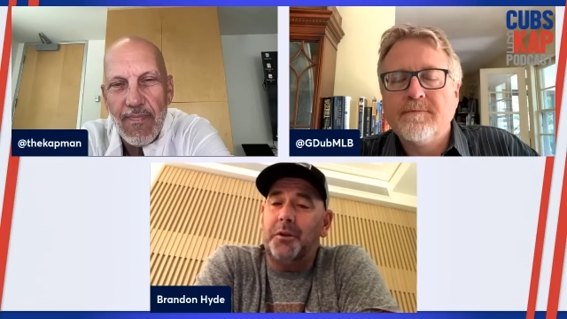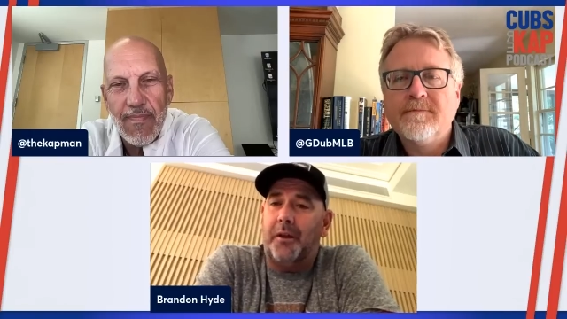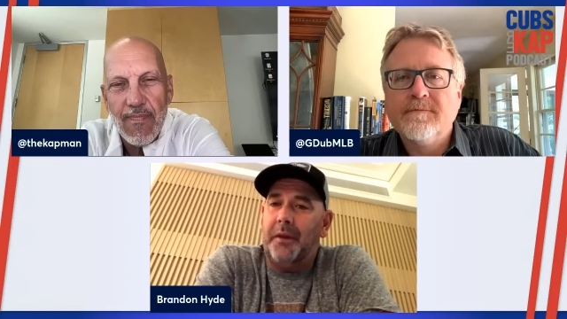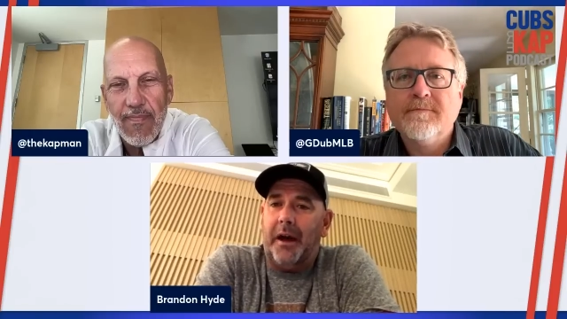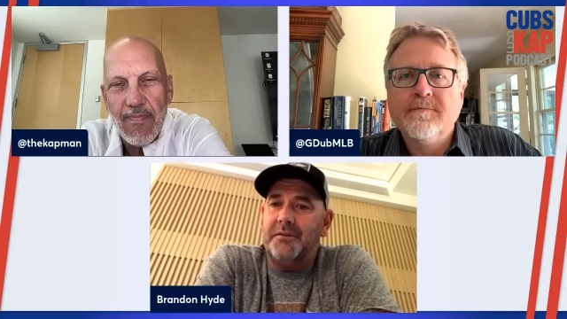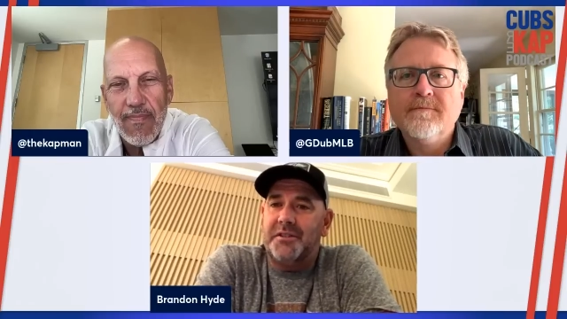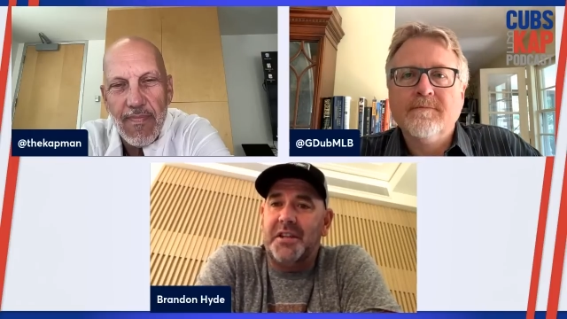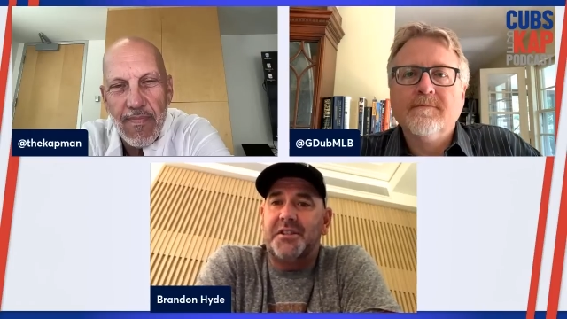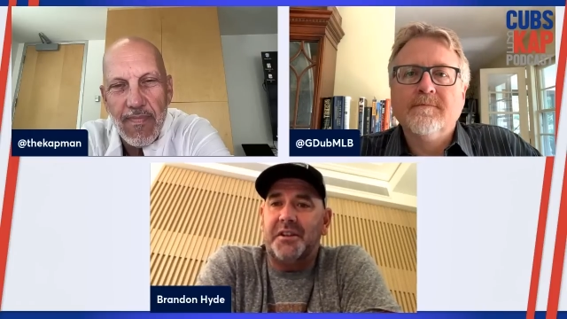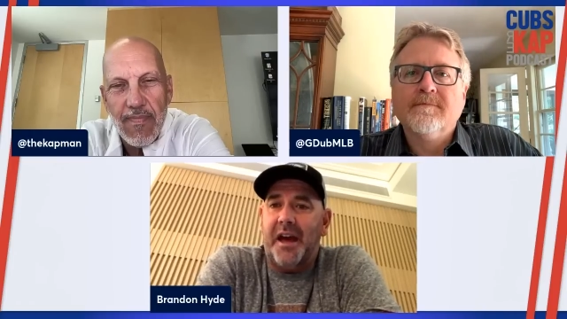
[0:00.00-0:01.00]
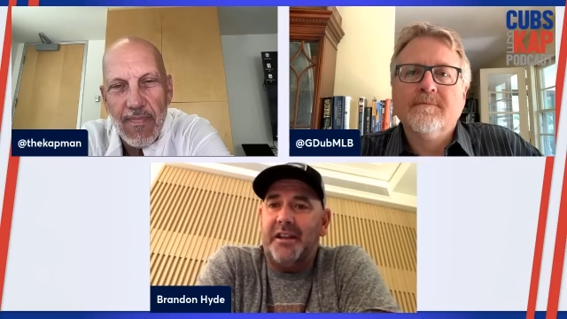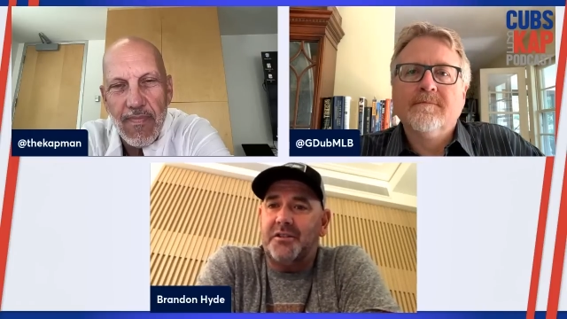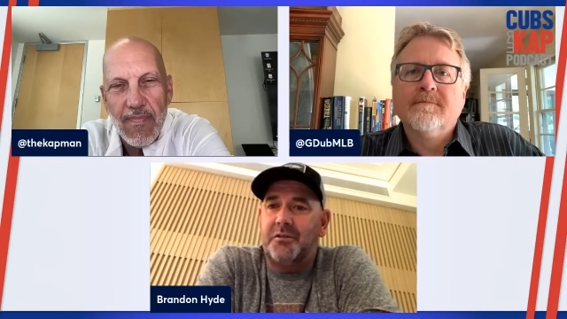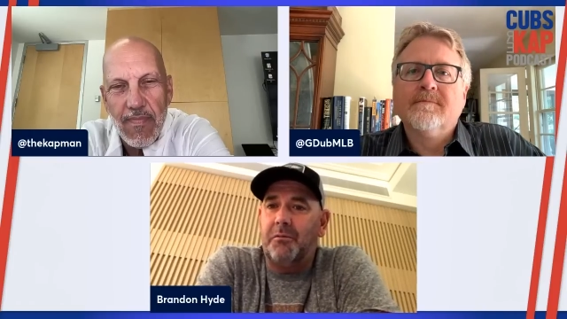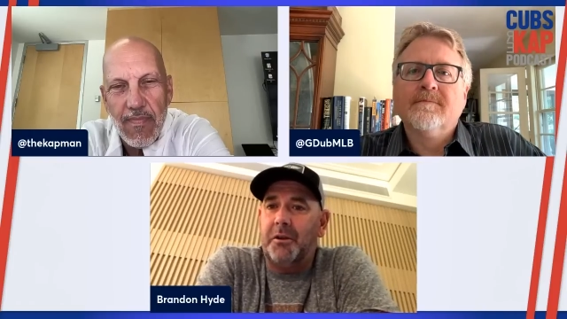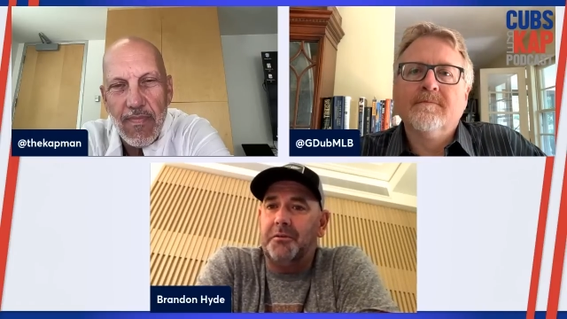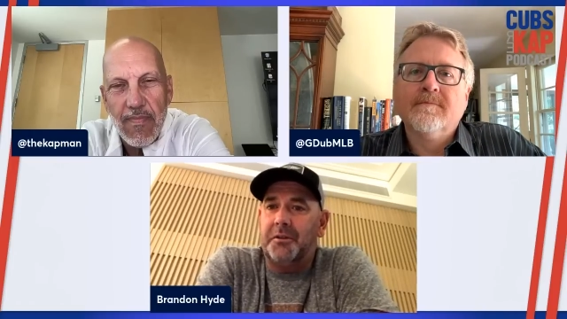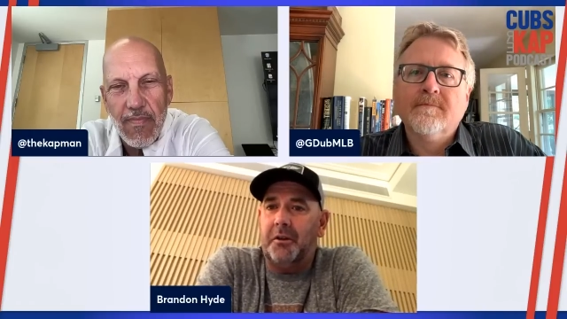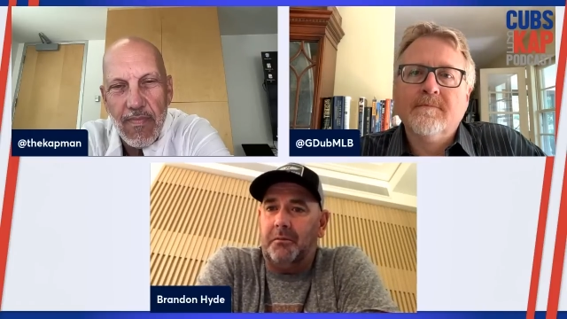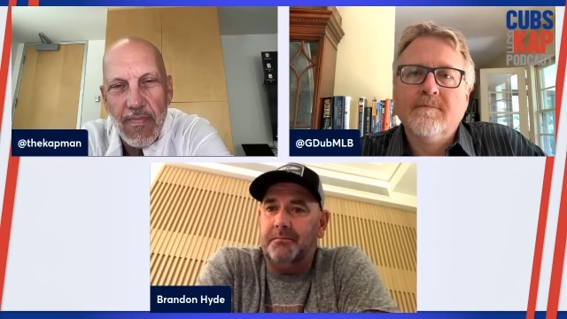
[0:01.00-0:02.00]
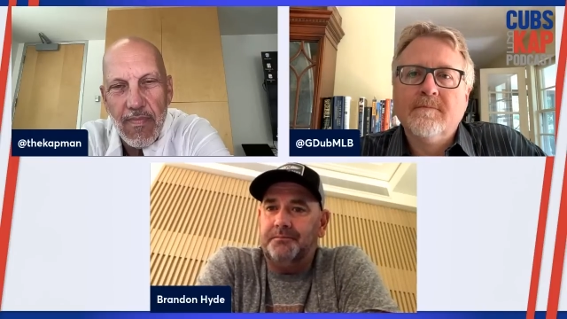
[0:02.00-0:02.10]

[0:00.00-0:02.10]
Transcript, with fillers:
Speaker 1: on that. Cincinnati's the real deal,